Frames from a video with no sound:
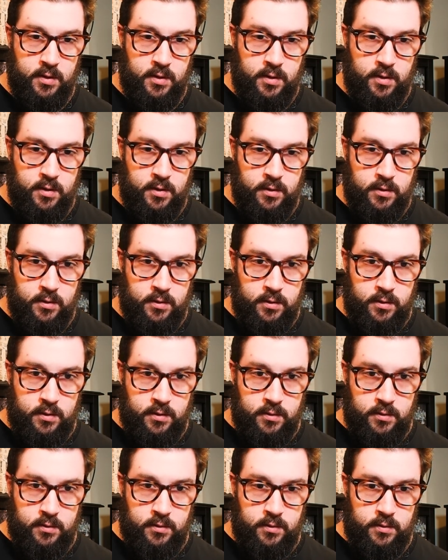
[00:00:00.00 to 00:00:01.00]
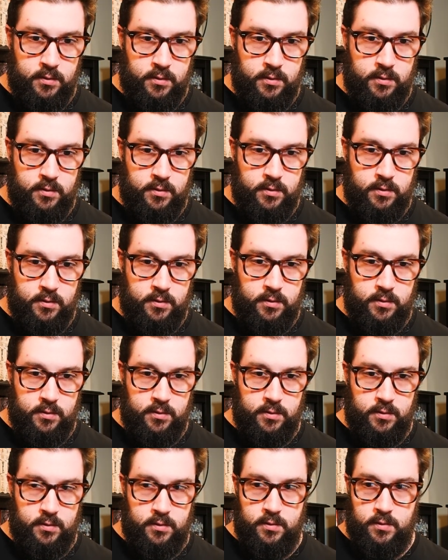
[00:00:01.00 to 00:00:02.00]

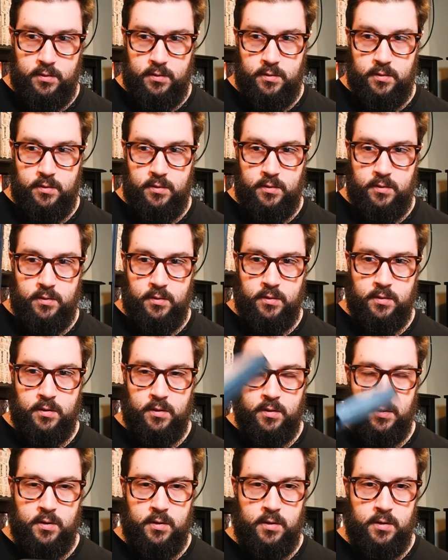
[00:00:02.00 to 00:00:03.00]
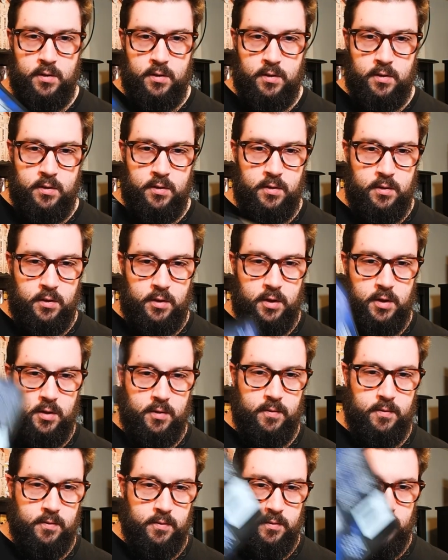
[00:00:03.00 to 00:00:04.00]

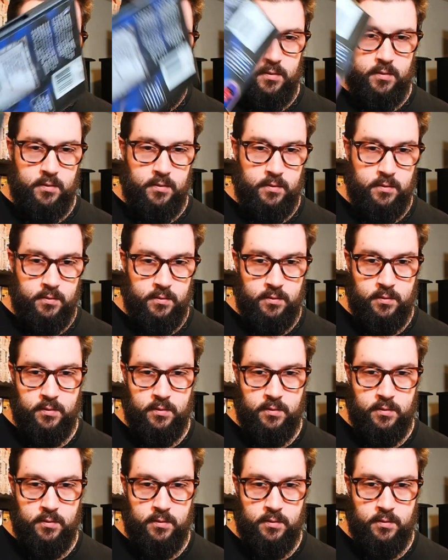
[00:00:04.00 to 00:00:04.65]
(no one is talking)